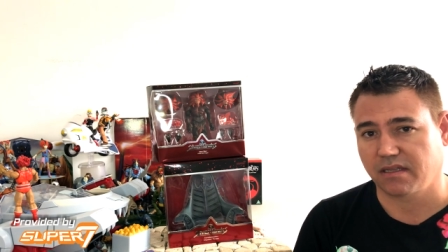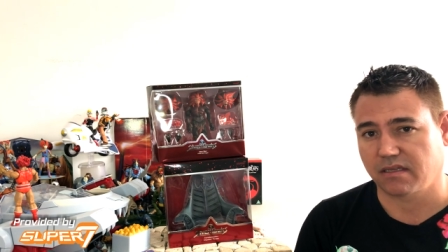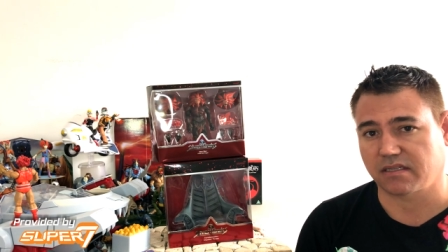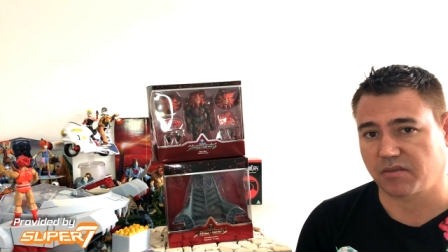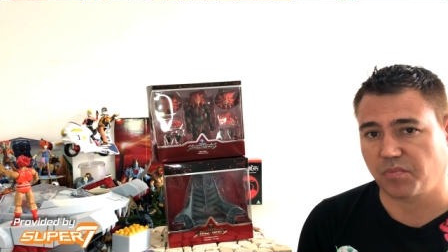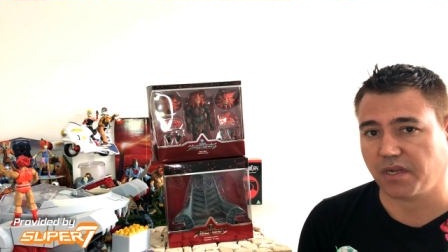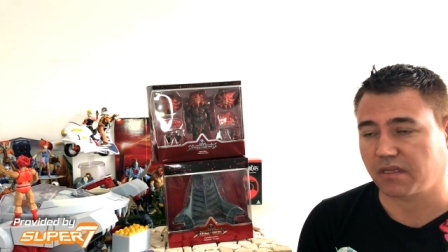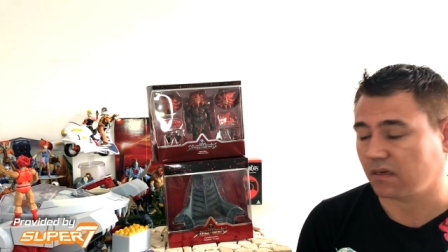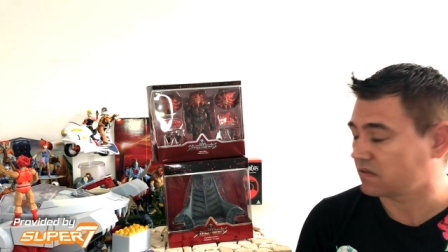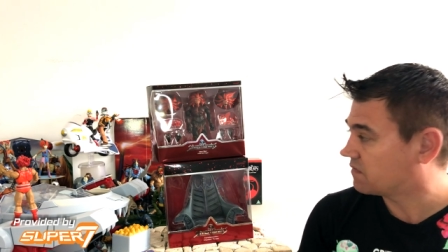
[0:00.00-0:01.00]
this
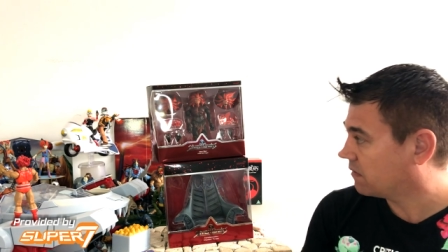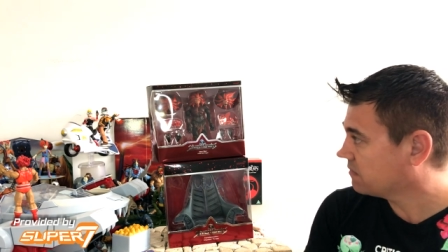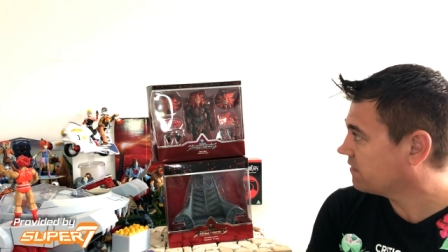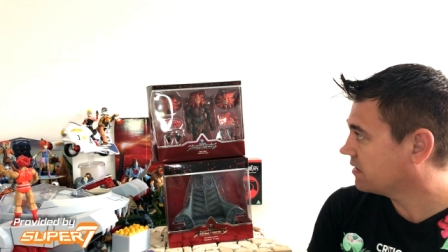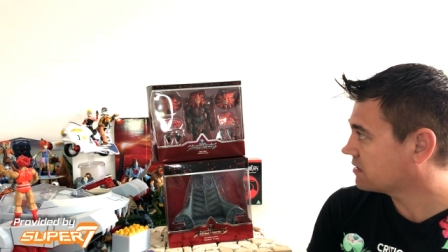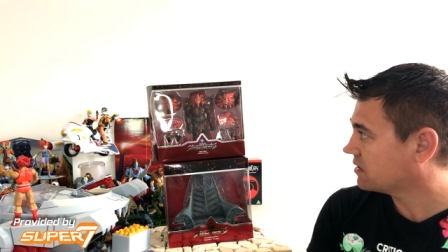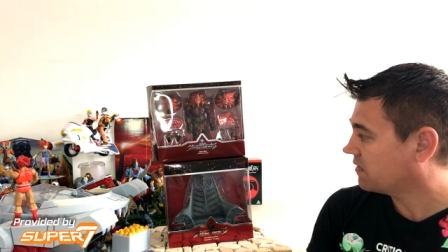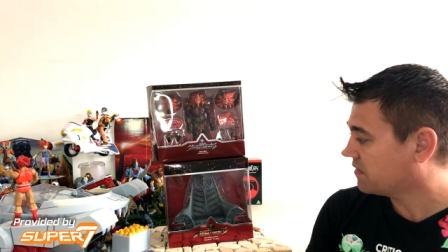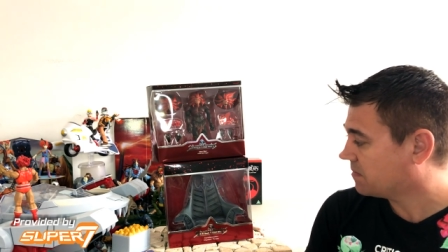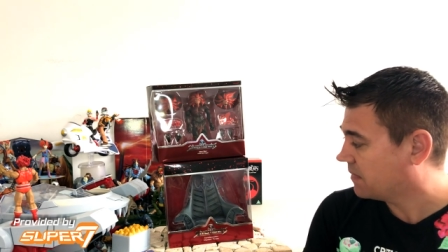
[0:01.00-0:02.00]
pre-transformed version
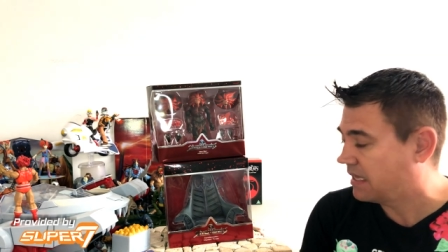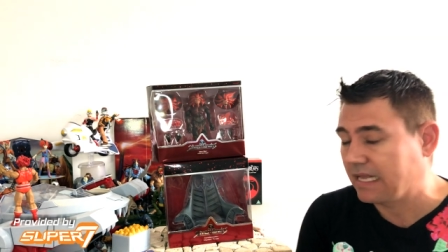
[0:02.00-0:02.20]
of him,